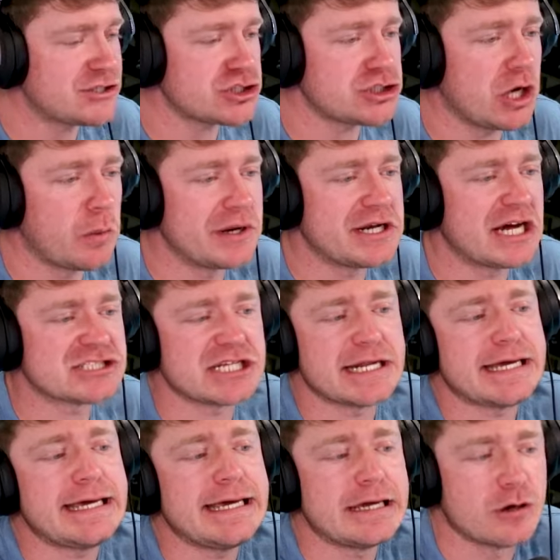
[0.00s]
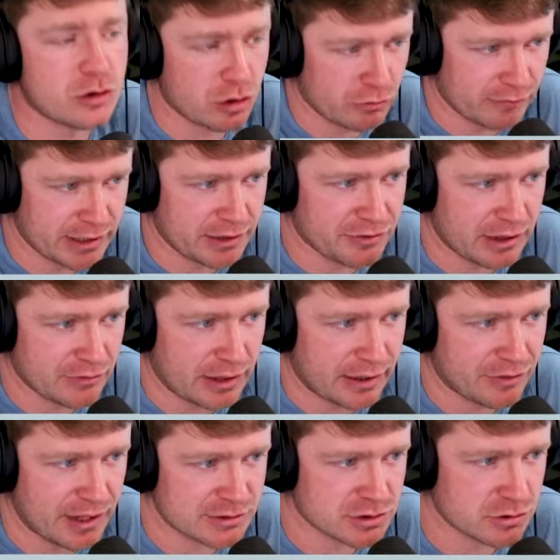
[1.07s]
just know it doesn't heal or anything
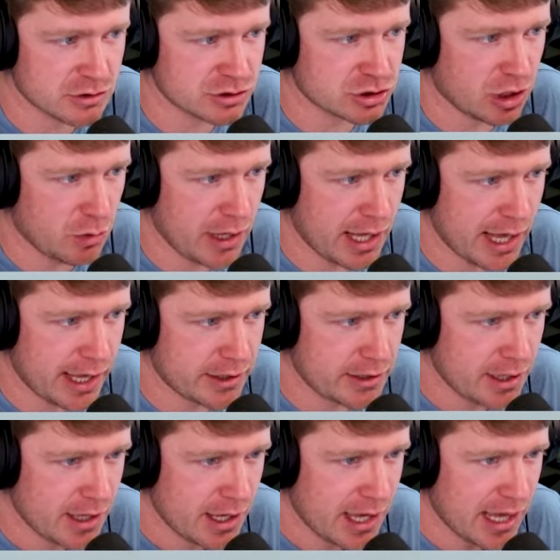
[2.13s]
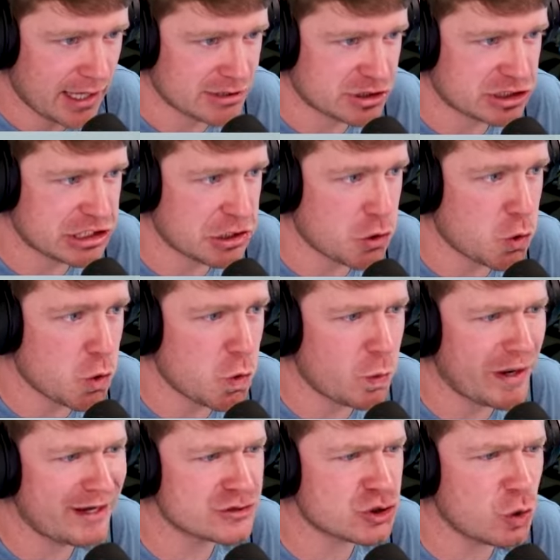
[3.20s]
like that. So let's go ahead and see who
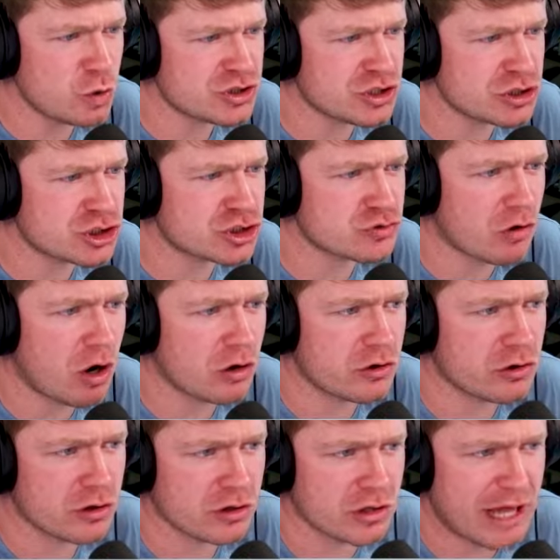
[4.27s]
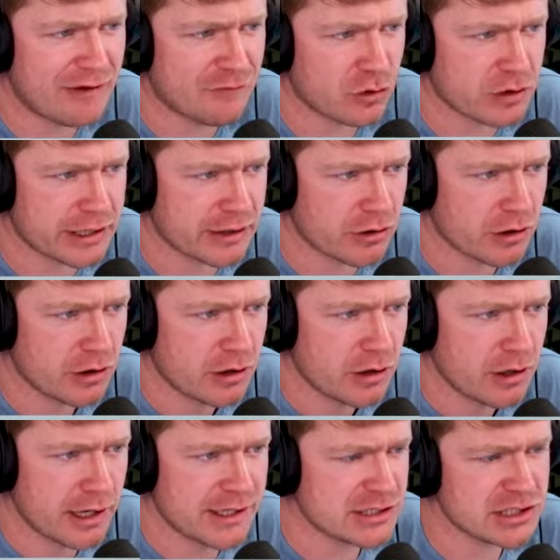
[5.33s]
wins. Who's the stronger level here?
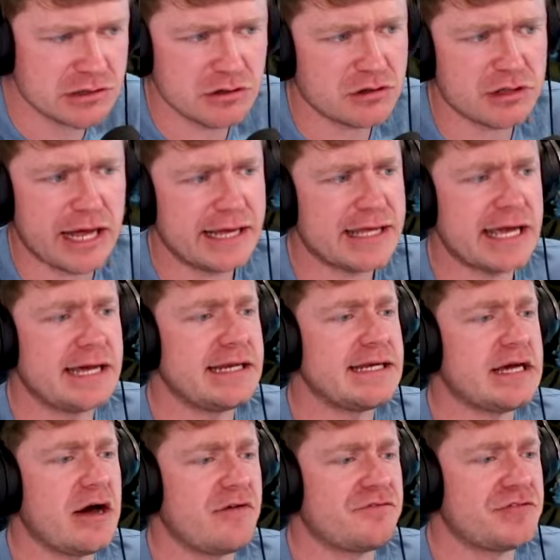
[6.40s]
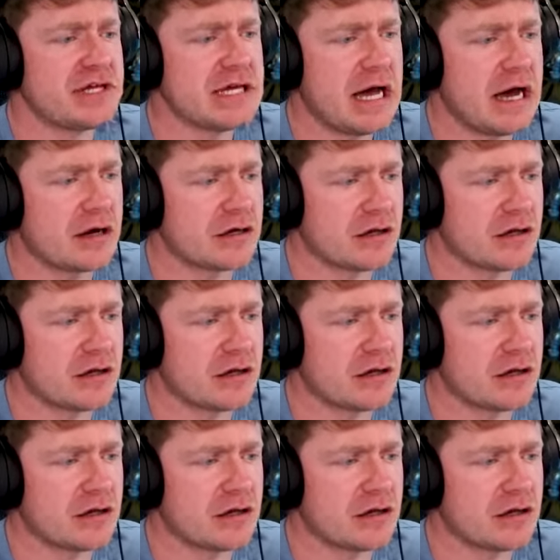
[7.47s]
It doesn't look like any of the uh,